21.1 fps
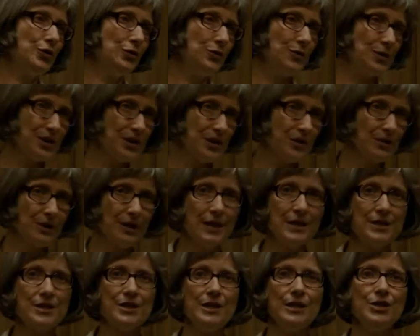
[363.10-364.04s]
do the
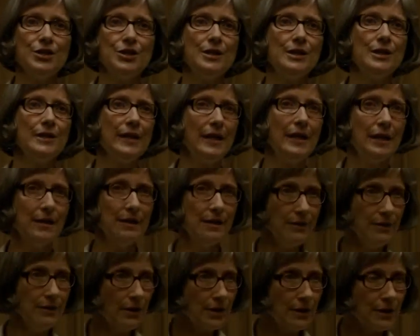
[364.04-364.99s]
sterilization and then
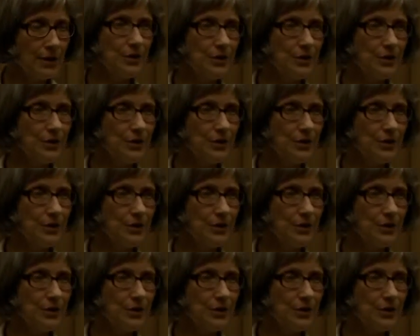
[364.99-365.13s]
not